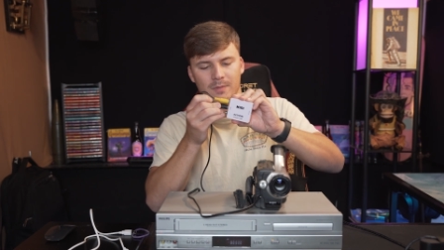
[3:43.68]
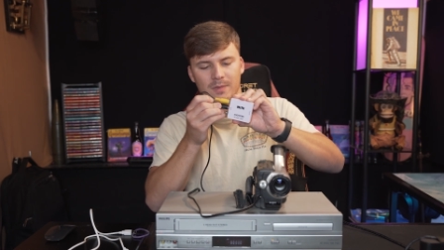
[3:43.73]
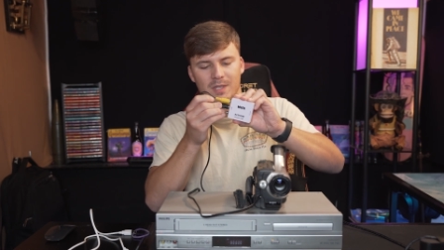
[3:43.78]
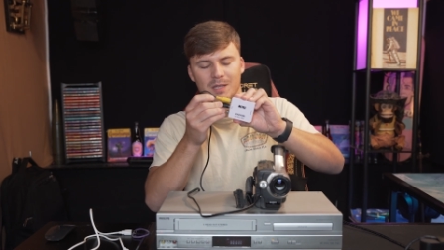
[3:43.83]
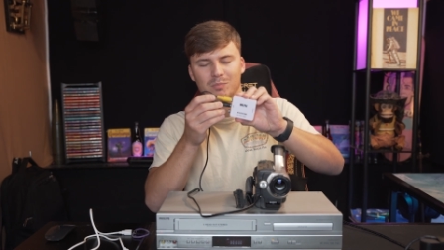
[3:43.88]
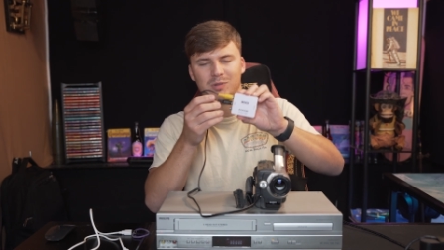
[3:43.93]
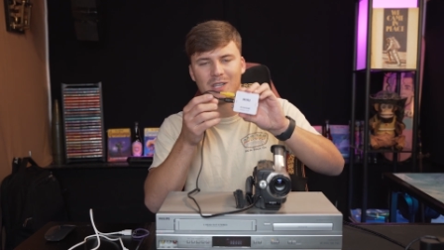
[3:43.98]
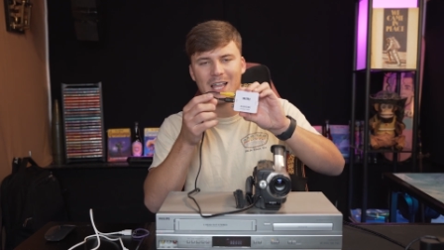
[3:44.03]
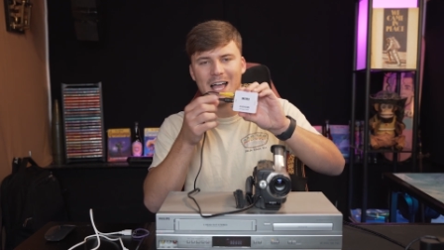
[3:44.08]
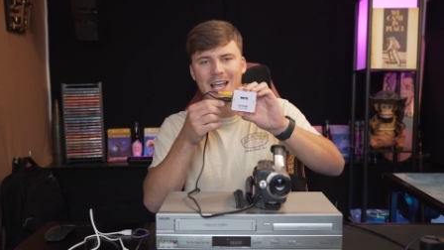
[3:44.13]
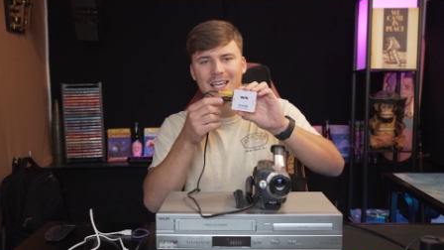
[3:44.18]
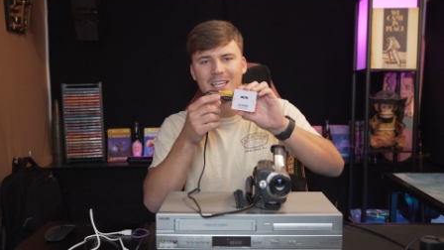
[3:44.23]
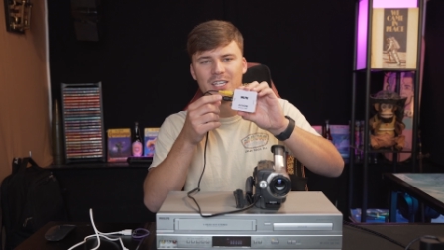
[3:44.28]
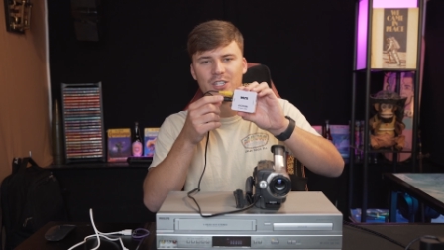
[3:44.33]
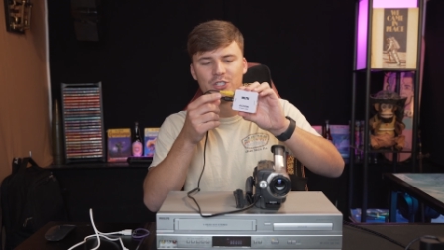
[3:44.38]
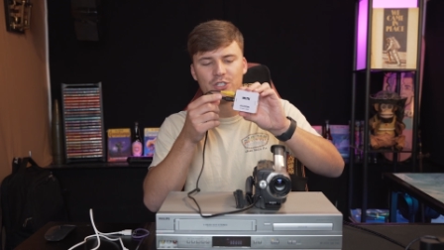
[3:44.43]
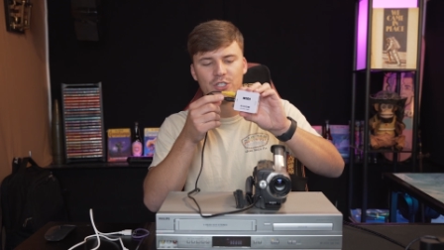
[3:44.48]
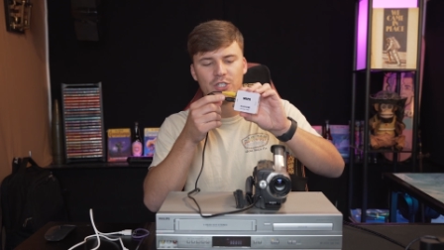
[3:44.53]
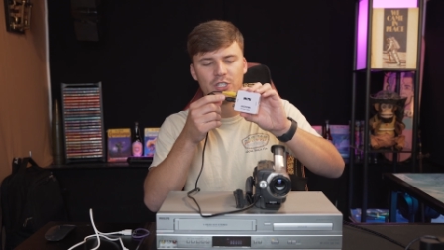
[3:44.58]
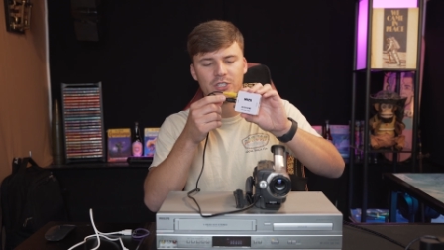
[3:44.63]
The black
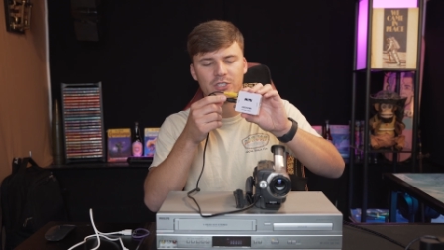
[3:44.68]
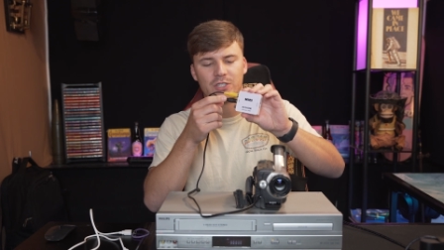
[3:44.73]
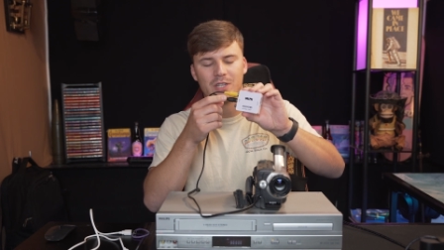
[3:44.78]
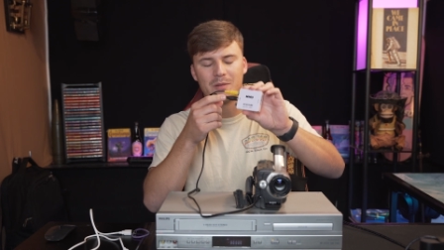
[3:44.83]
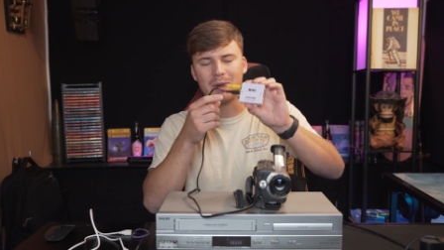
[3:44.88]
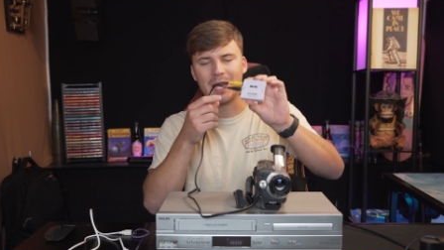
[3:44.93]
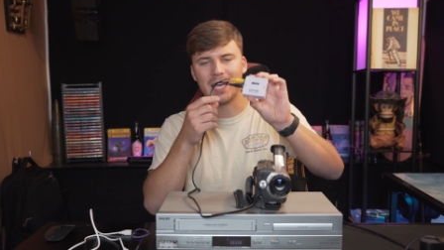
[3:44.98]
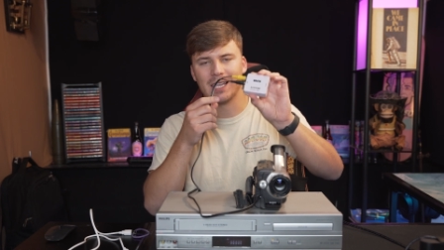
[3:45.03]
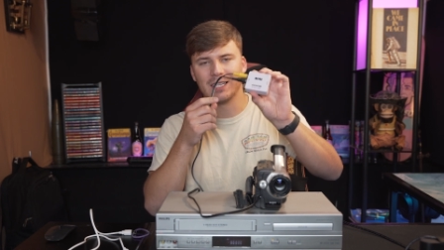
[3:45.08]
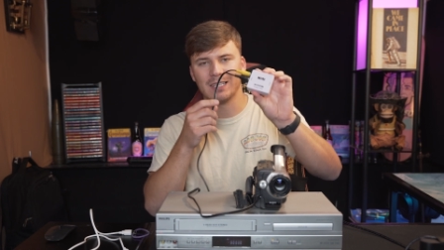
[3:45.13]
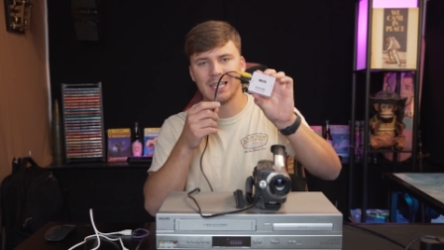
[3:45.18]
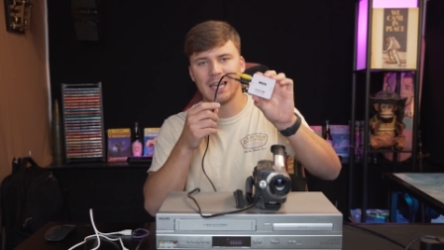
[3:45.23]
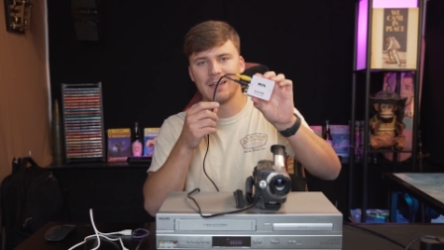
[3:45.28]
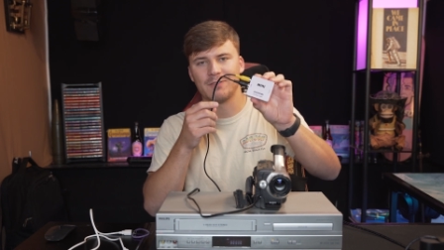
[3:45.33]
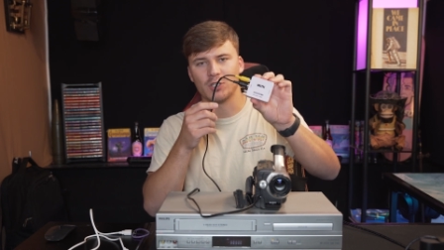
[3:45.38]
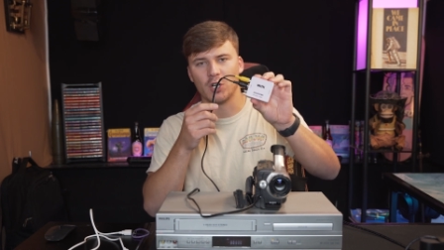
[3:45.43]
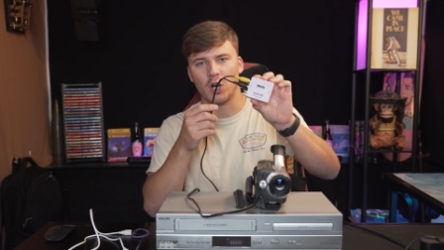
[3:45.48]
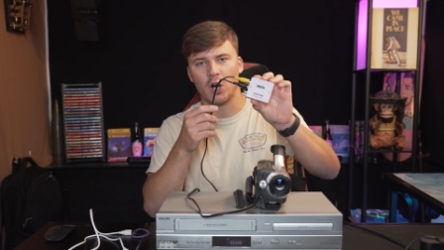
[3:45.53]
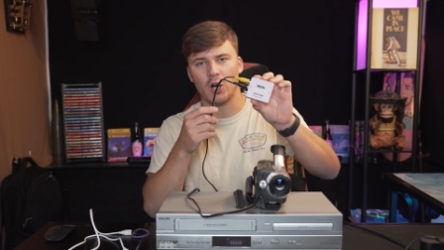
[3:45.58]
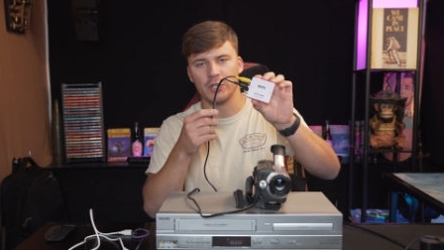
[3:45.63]
is just my
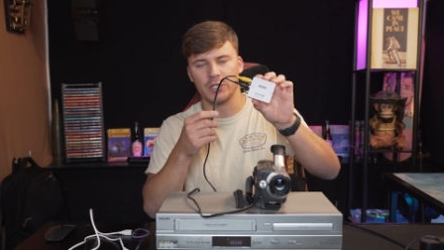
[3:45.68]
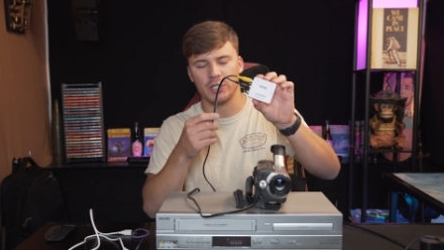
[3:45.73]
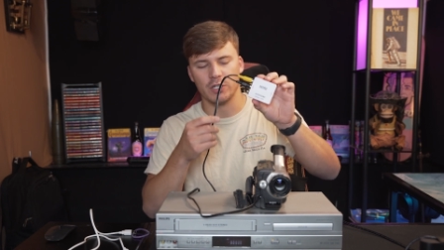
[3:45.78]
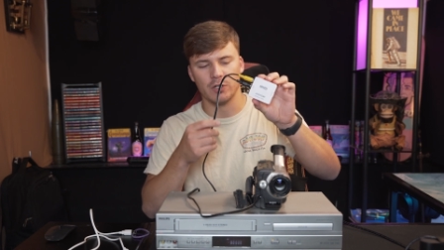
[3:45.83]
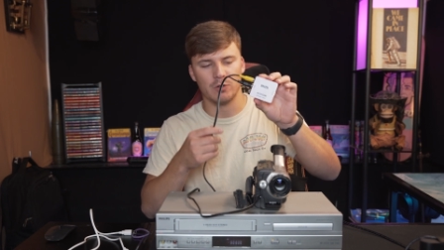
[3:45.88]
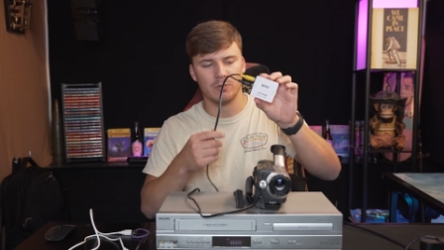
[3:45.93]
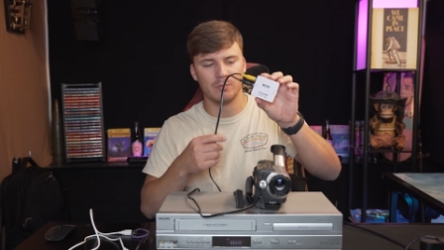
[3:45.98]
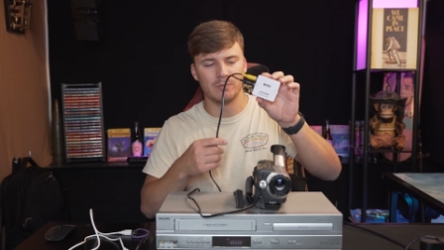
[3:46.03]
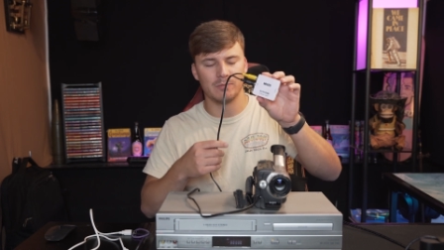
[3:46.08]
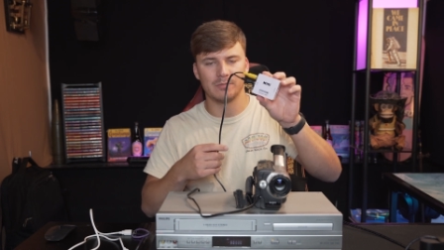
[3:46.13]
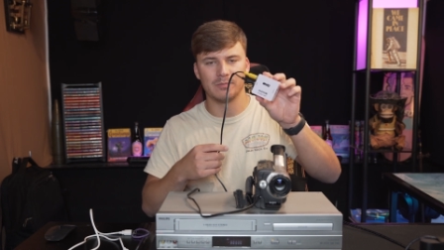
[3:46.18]
left audio.